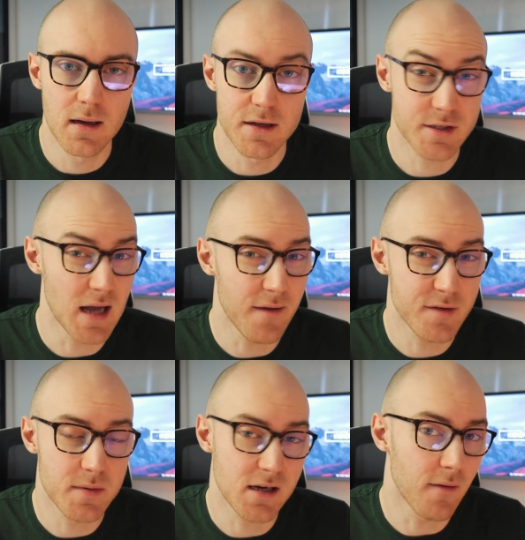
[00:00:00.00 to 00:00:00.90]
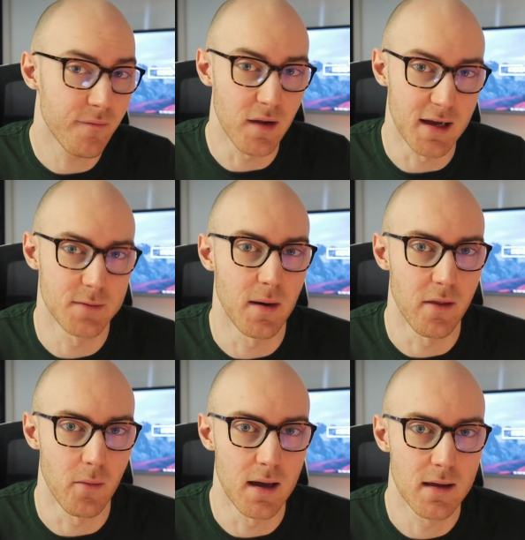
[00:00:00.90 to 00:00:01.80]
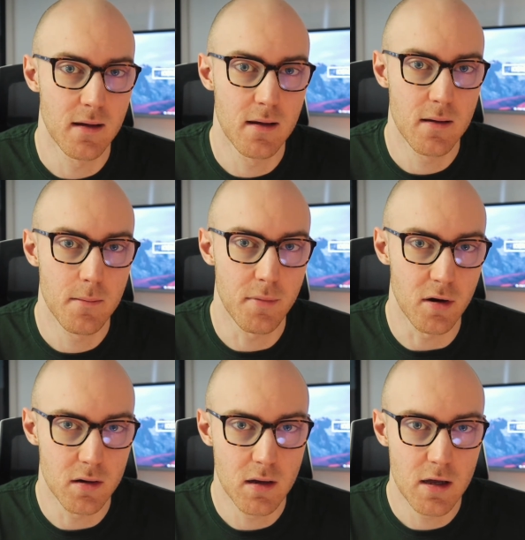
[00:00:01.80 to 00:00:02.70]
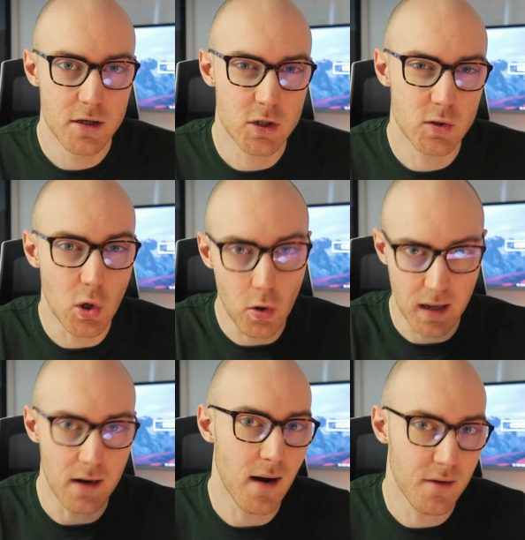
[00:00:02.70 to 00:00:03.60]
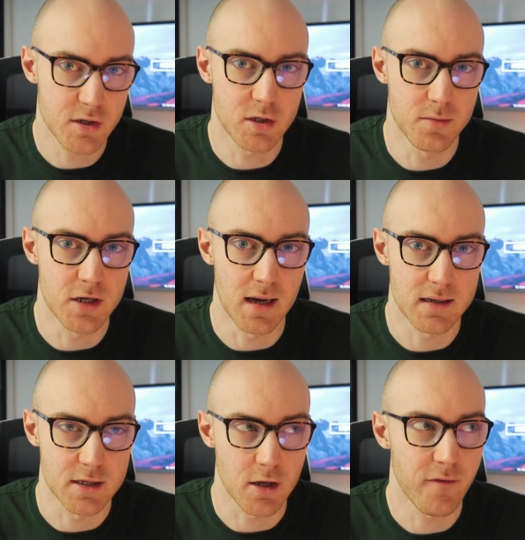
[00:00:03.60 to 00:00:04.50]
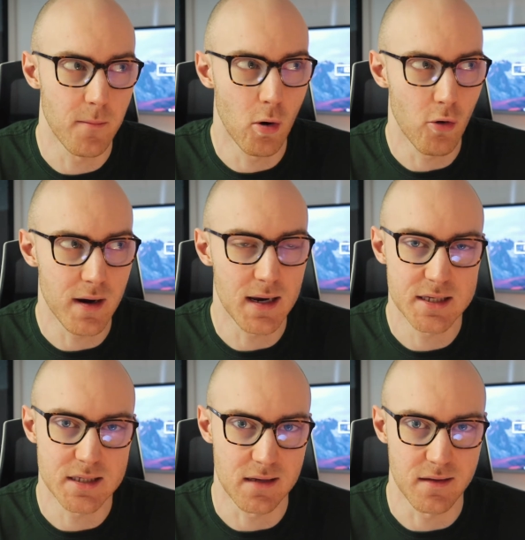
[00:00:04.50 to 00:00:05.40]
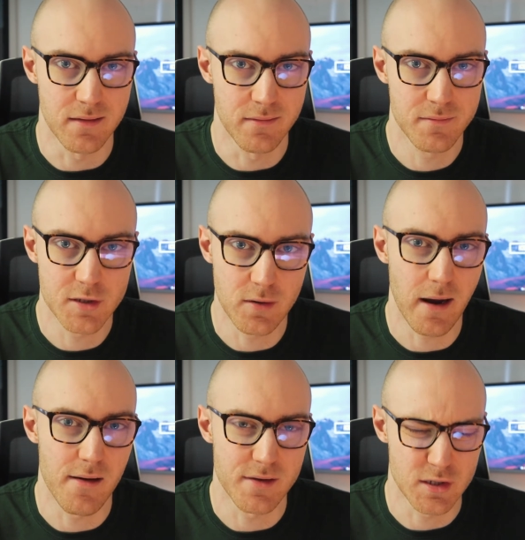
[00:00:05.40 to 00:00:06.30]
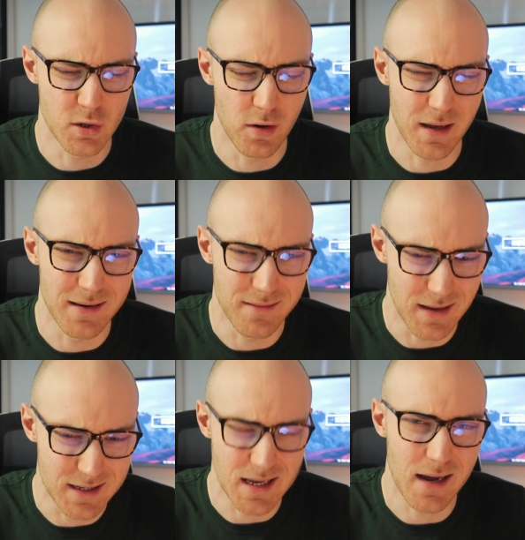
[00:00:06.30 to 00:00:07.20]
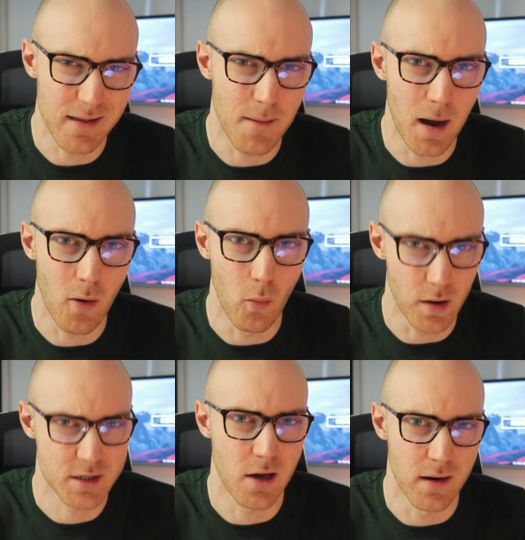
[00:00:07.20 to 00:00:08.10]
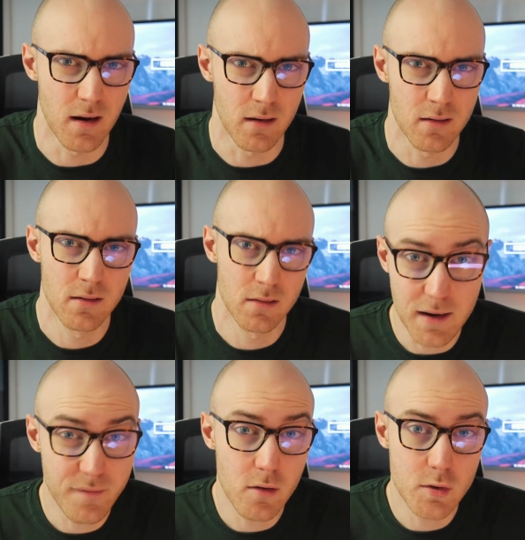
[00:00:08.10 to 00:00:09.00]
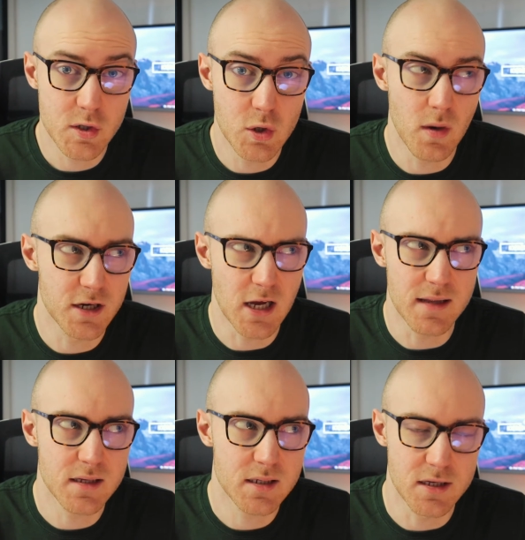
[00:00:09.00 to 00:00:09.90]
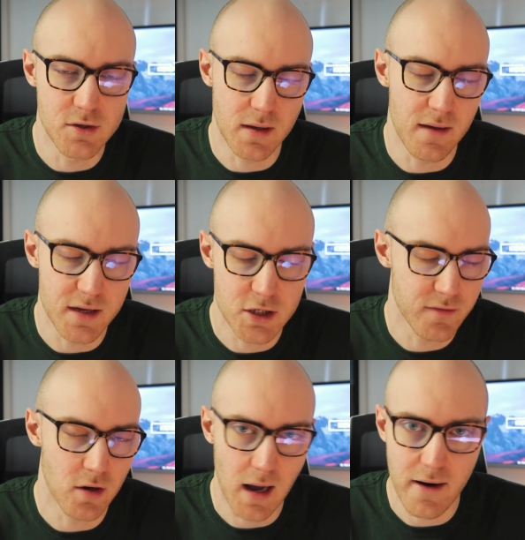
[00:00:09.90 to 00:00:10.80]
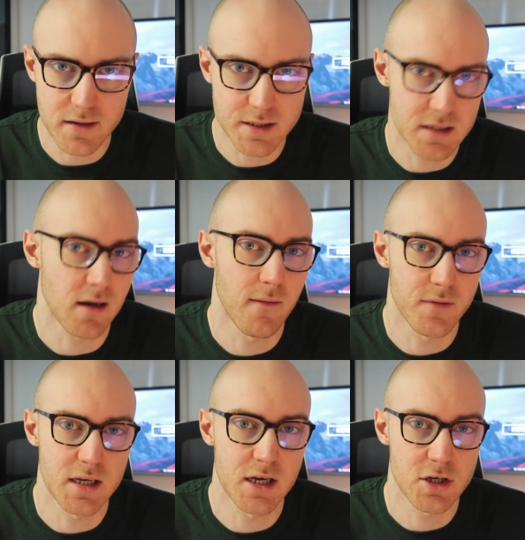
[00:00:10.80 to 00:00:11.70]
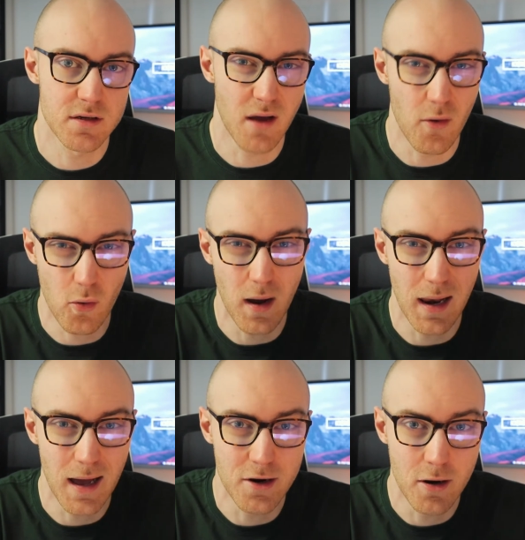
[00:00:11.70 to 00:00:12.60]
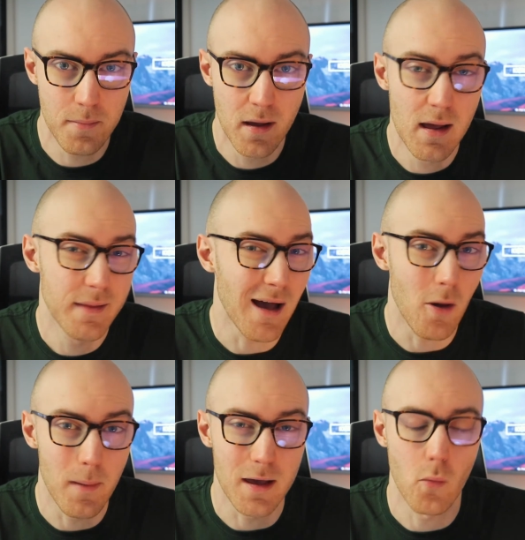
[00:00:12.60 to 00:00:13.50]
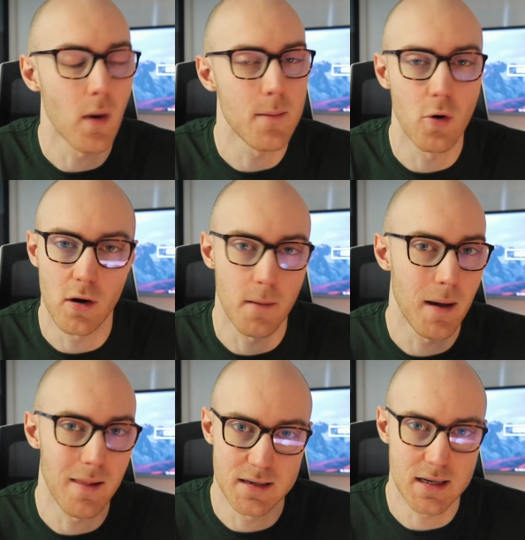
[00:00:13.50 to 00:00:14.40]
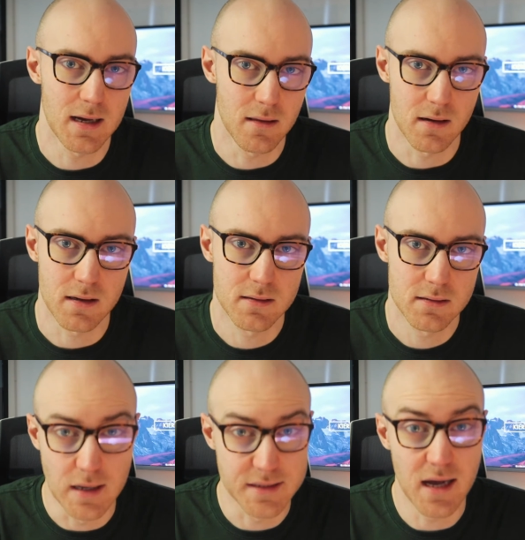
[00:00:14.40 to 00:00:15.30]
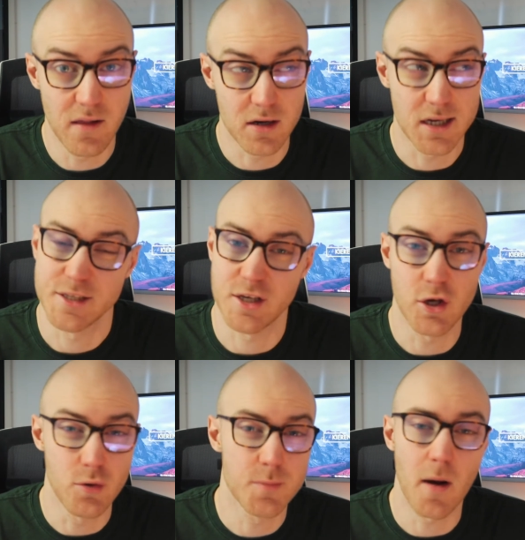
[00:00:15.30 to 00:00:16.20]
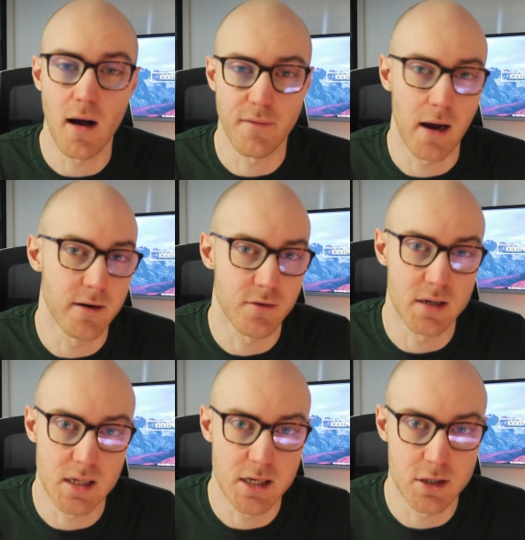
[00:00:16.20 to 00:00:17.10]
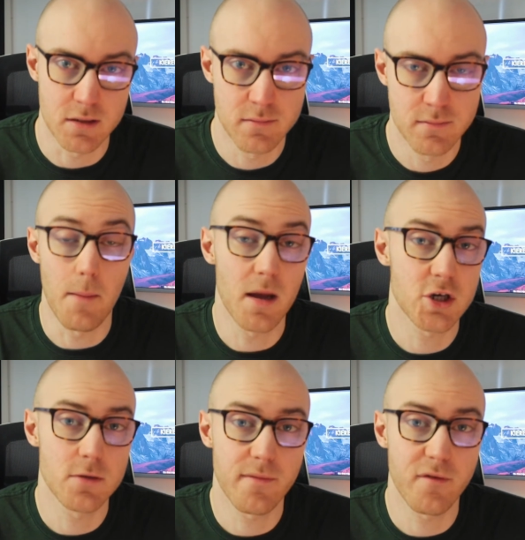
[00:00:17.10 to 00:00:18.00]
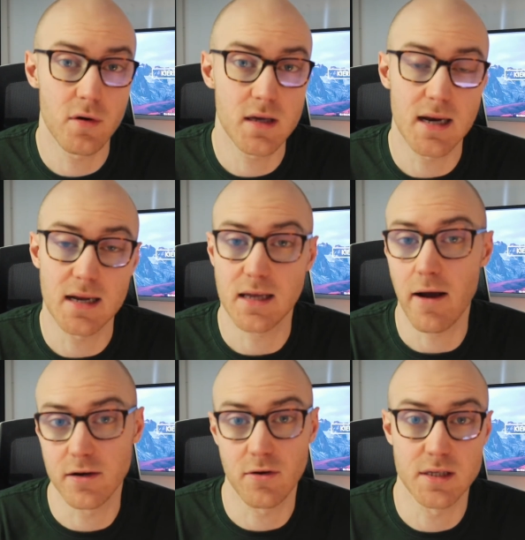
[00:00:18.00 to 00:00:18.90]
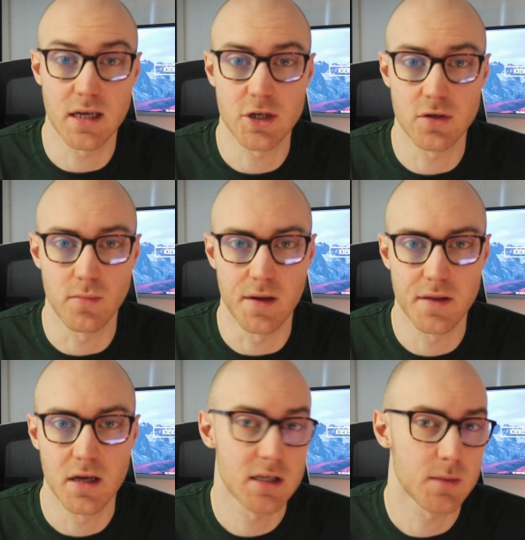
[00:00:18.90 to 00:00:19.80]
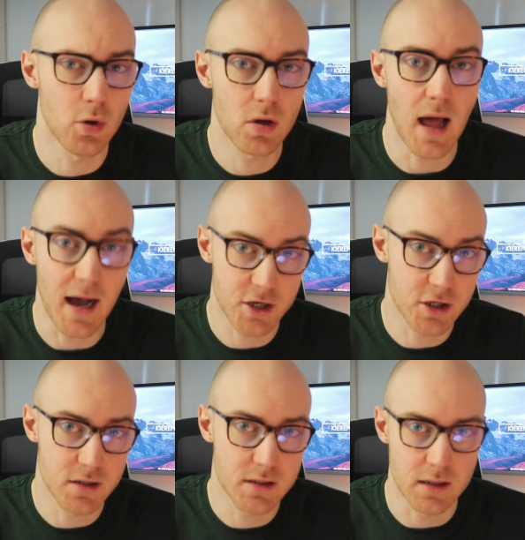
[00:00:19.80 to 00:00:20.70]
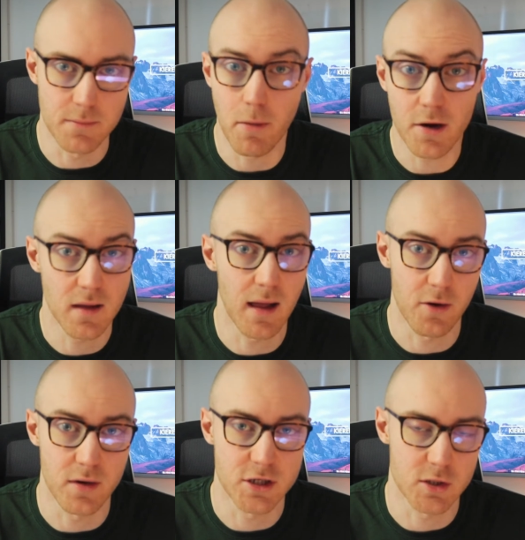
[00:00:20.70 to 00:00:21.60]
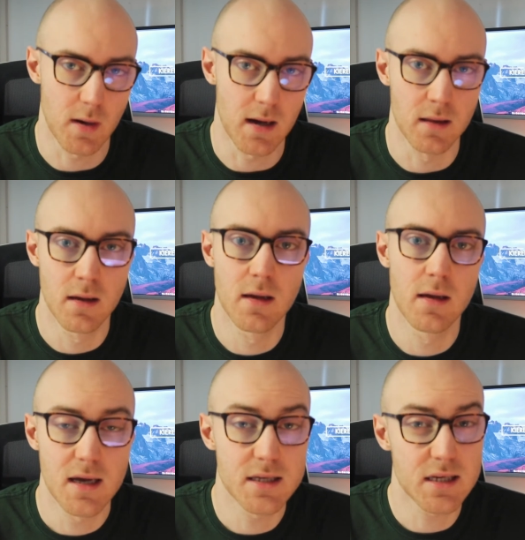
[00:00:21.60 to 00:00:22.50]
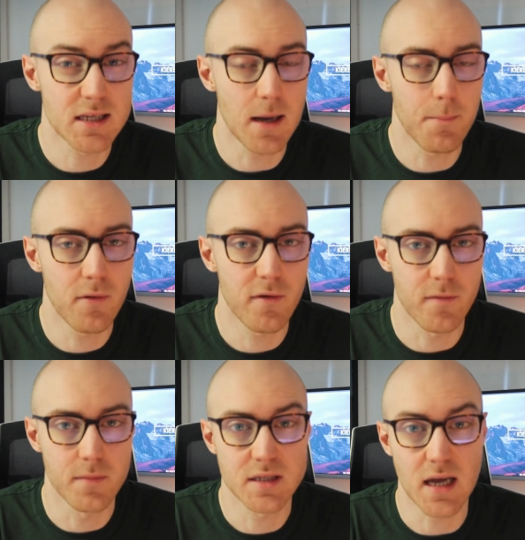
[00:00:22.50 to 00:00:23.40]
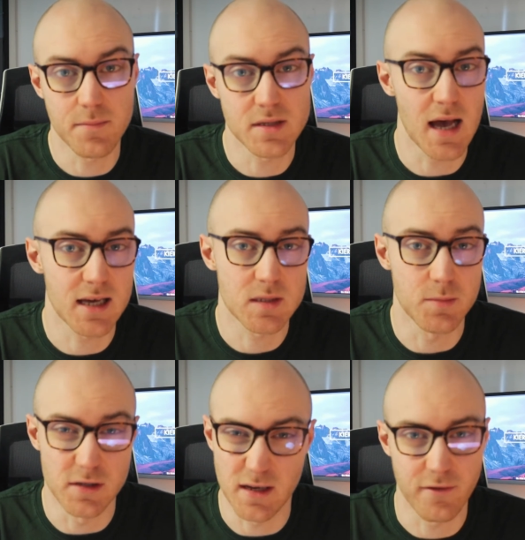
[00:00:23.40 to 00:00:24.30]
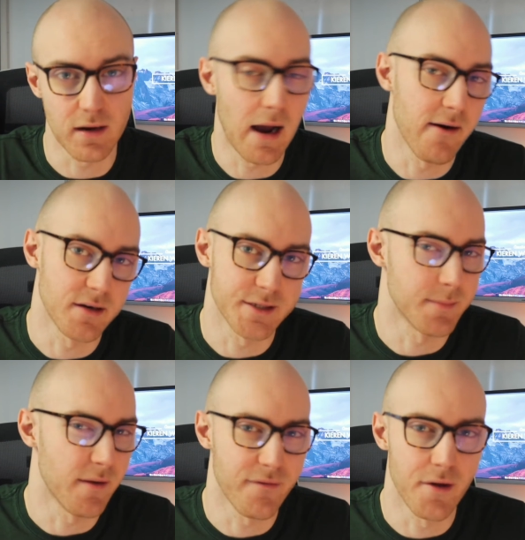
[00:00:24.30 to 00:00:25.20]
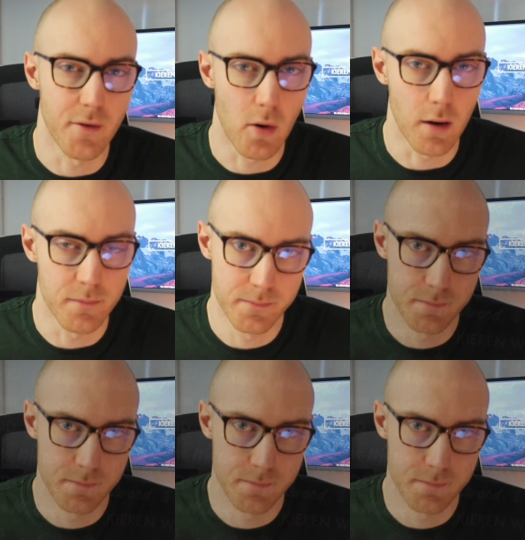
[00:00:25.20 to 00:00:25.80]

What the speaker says: It doesn't have to be conflict, by the way, but just talking around a subject is often more realistic than two characters talking exactly about what's going on. And if those two agendas that you give each of your characters in a conversation don't quite line up, that'll make way more compelling dialogue. And dialogue is a huge part of characterization. I mentioned before you can add characterization with small actions and body language as well. Here's an example from the same text, but different characters a bit further on.